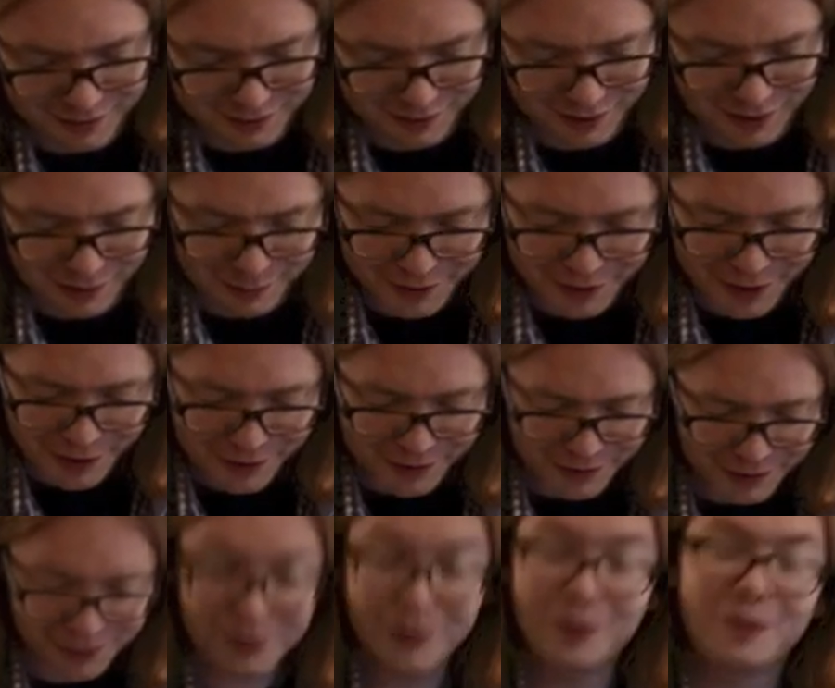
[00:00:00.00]
there we go. I
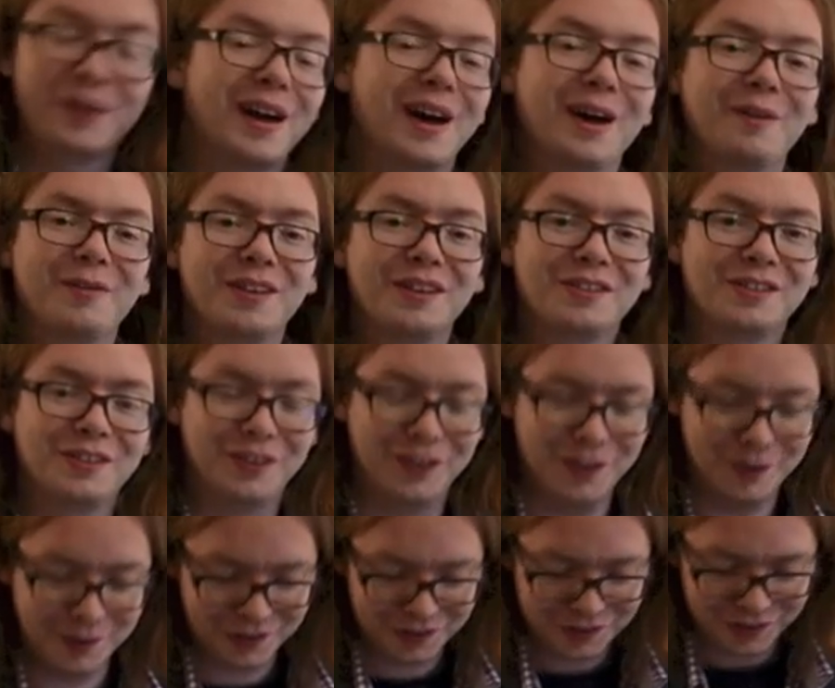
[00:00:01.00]
don't know if you have these in the
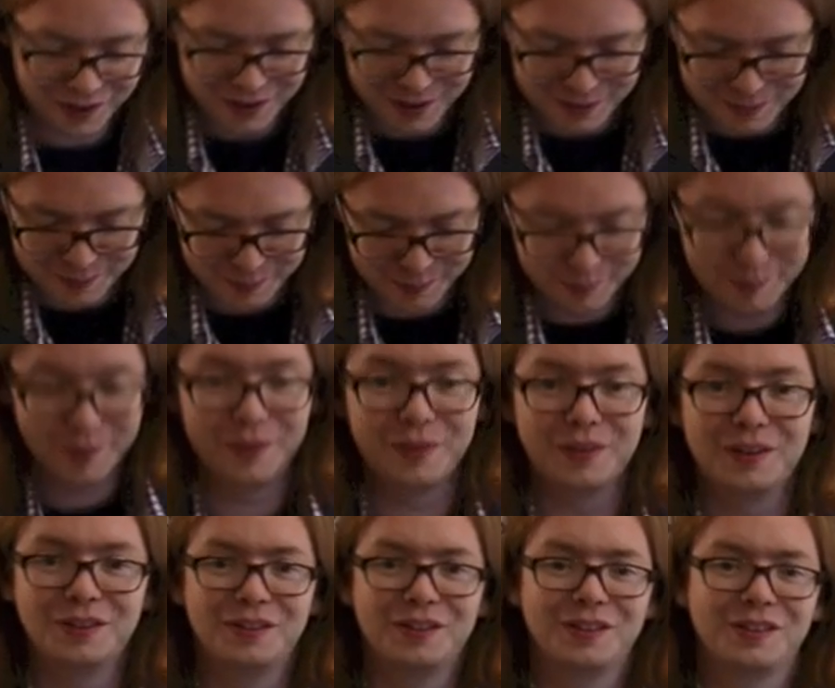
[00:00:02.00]
USA, but
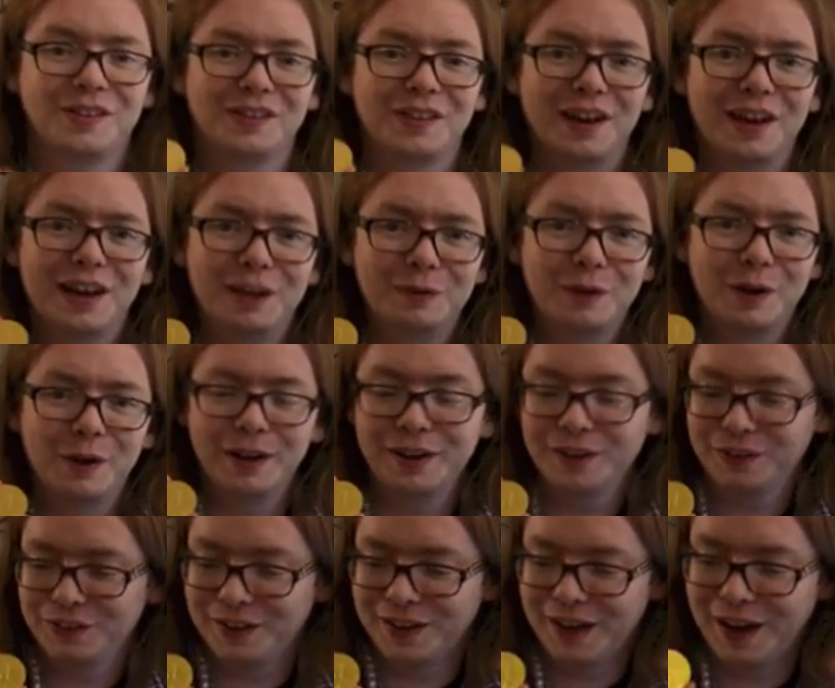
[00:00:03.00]
this is exactly what I
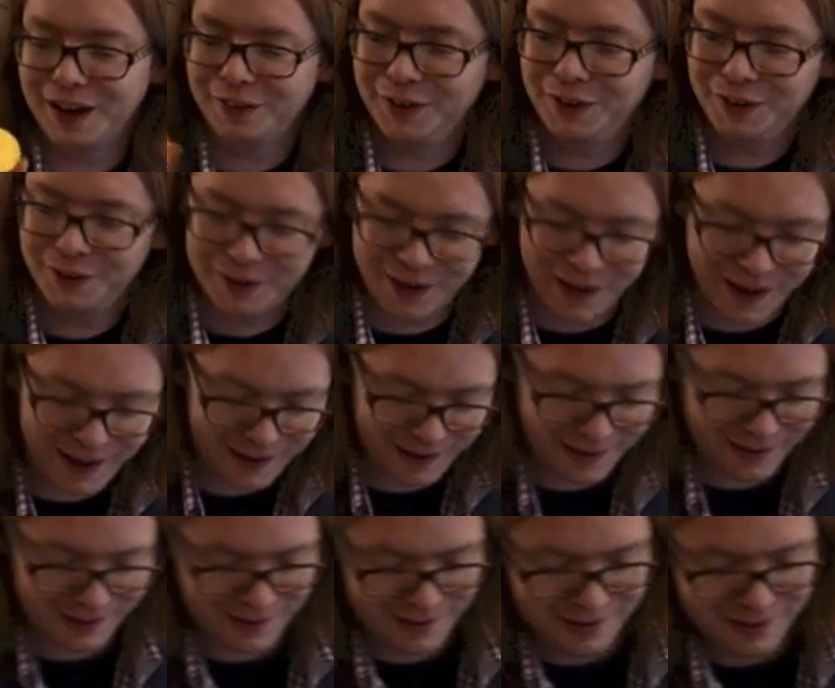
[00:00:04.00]
used to get in the UK.
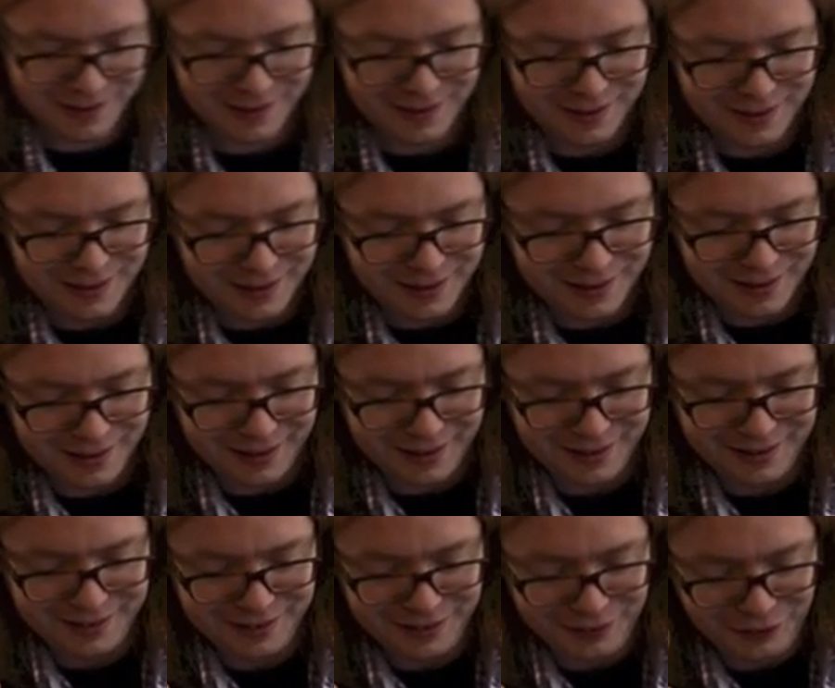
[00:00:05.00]

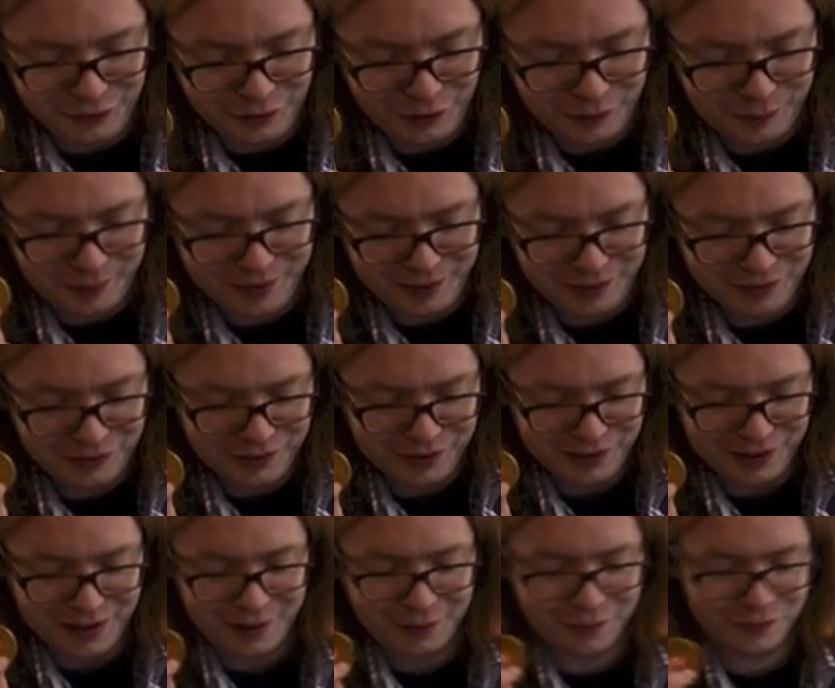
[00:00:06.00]
And it took me
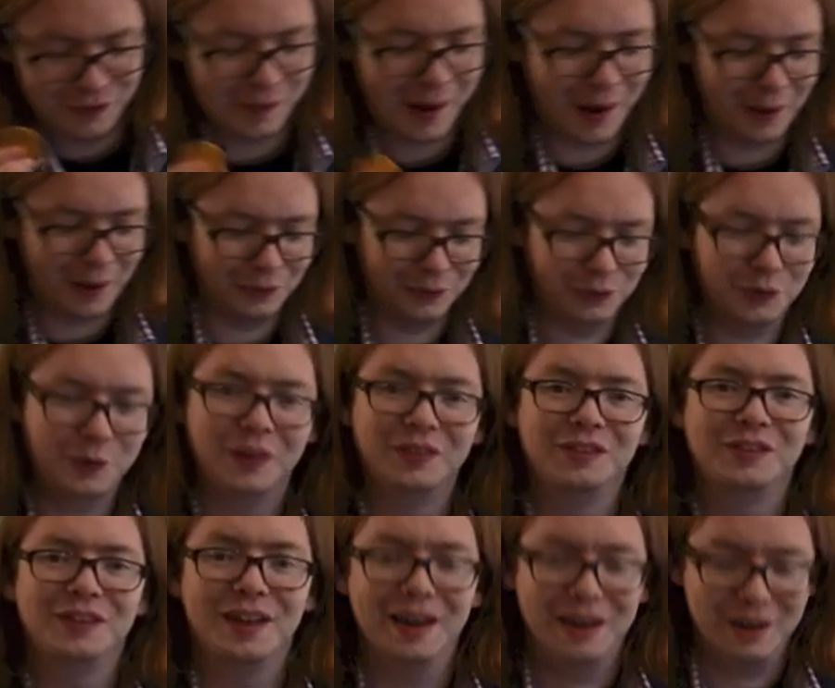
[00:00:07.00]
until I was about
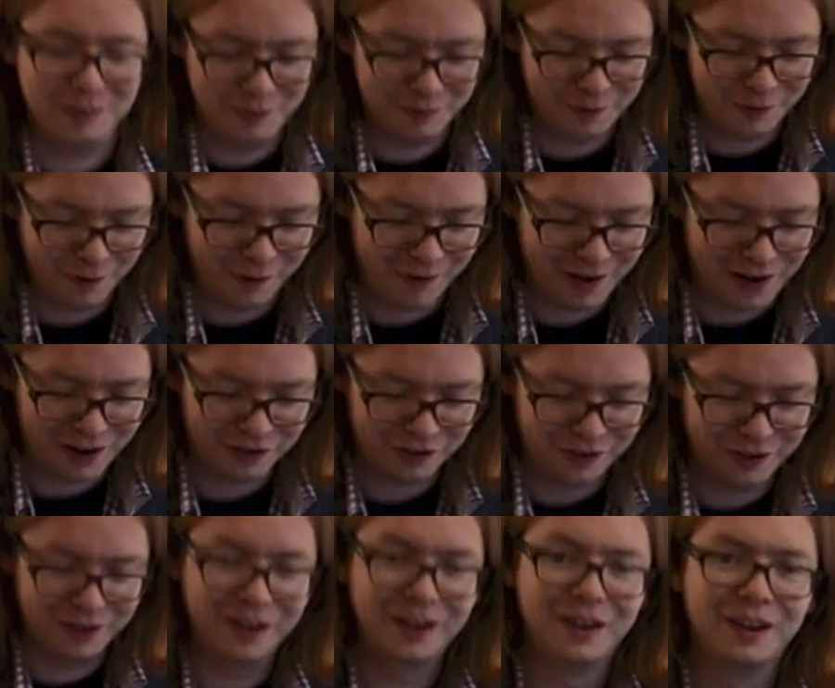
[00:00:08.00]
28 before I
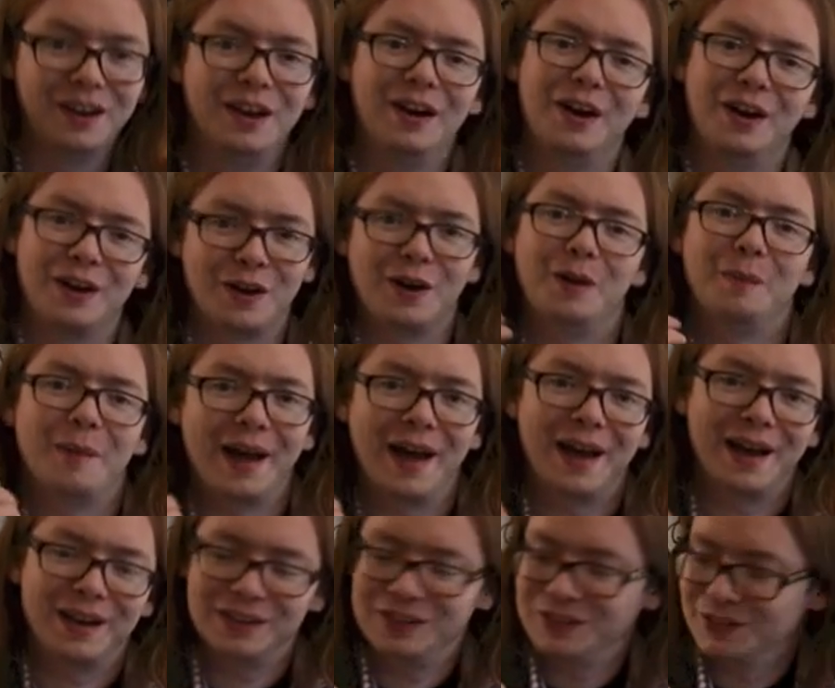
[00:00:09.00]
actually got my
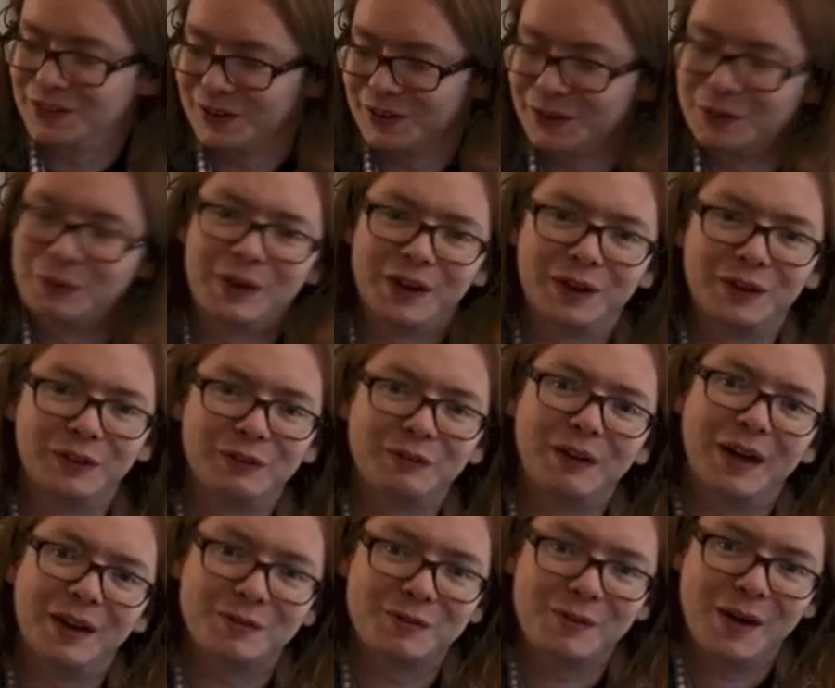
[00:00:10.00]
hands on a real
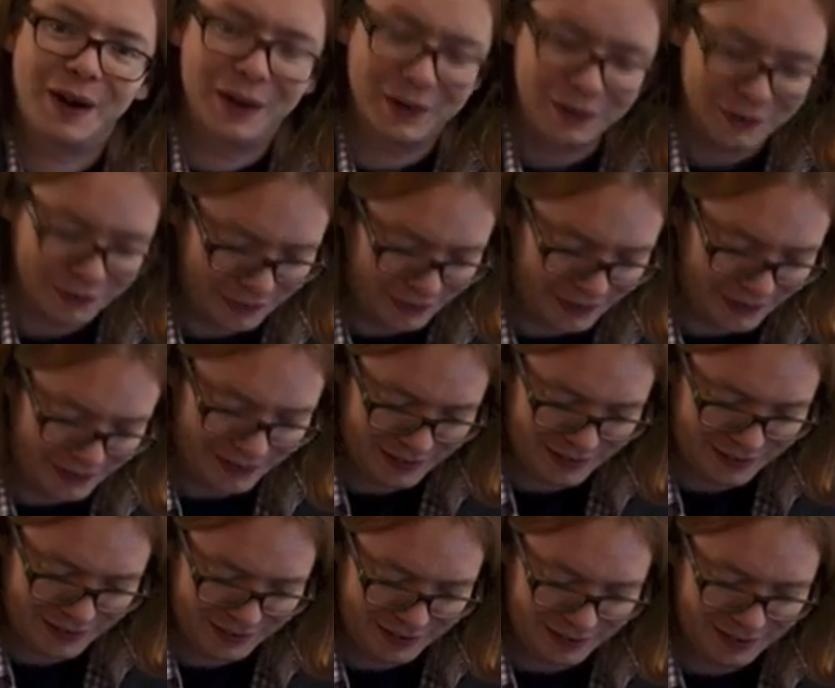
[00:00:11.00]
5 franc coin.
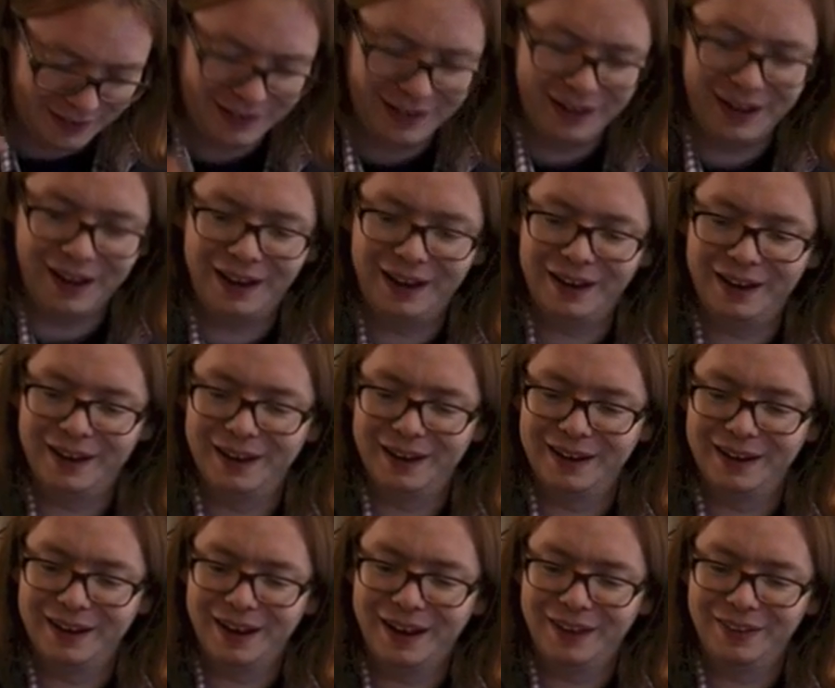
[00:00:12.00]

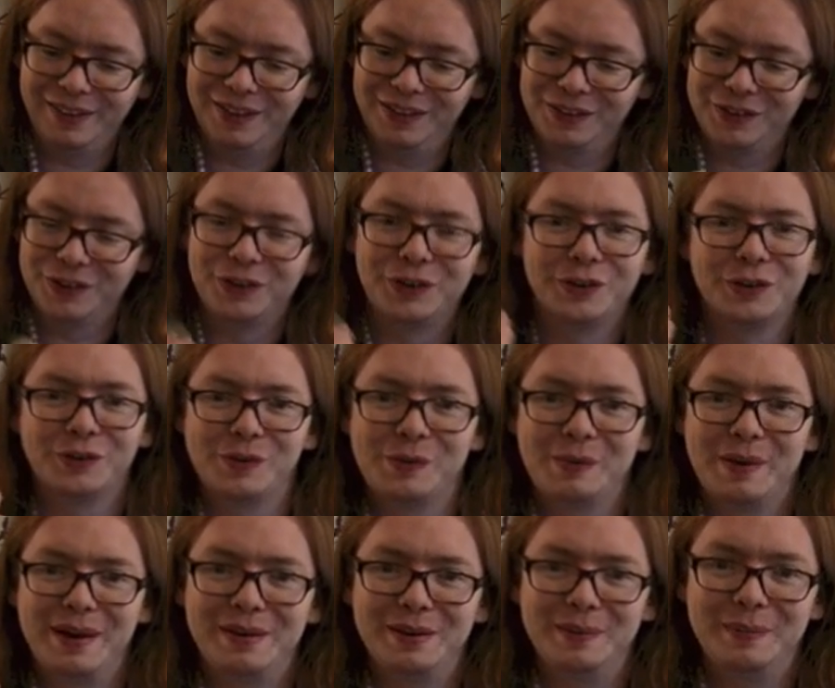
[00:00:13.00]
And this of course
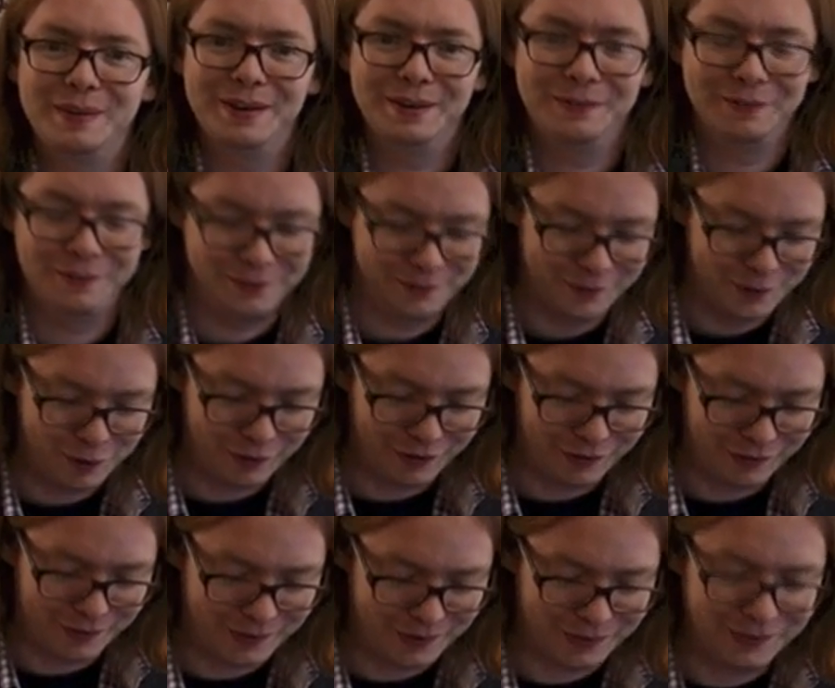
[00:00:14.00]
reminded me of
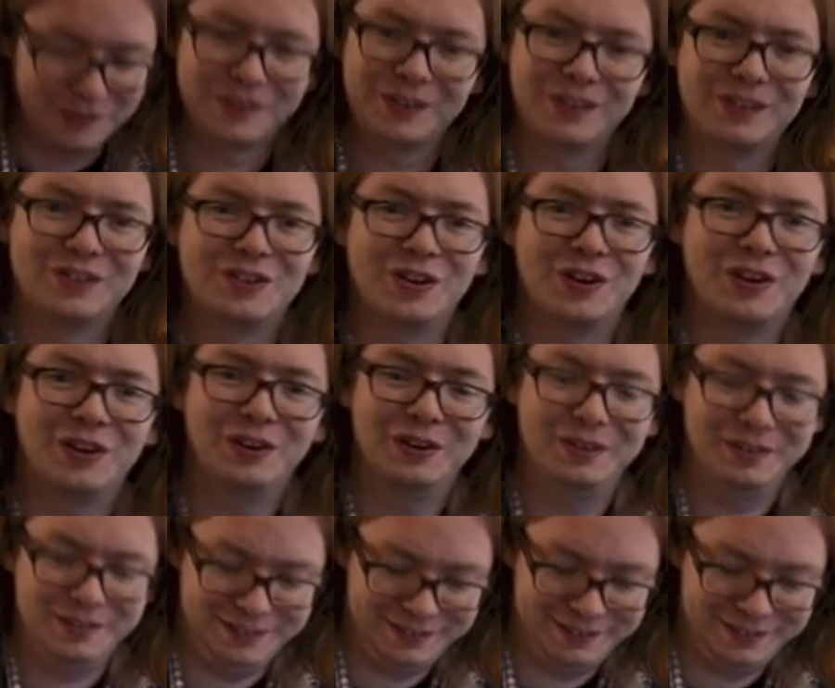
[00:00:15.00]
Christmas and chocolate.